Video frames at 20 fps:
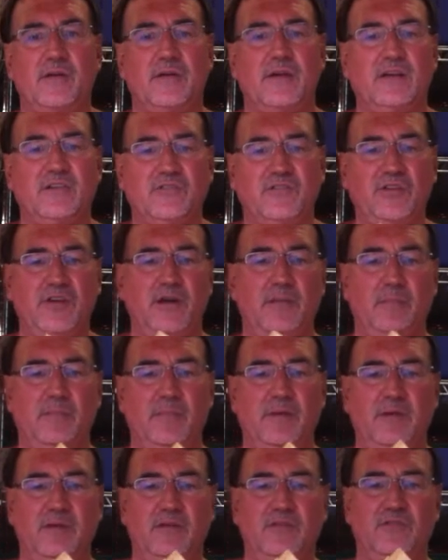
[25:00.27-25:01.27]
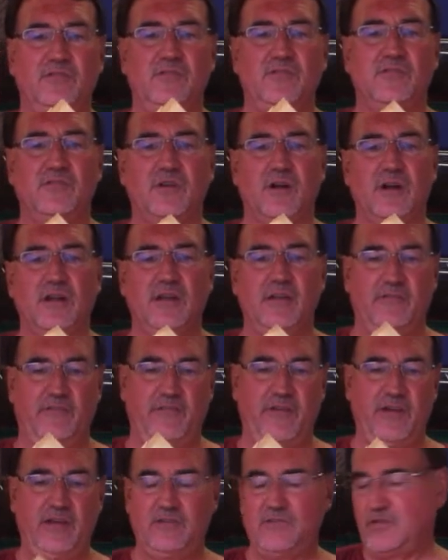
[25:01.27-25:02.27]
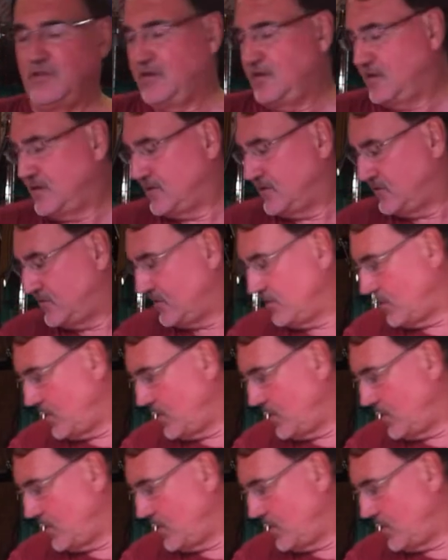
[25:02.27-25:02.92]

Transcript: our next step is to try to get fancy and see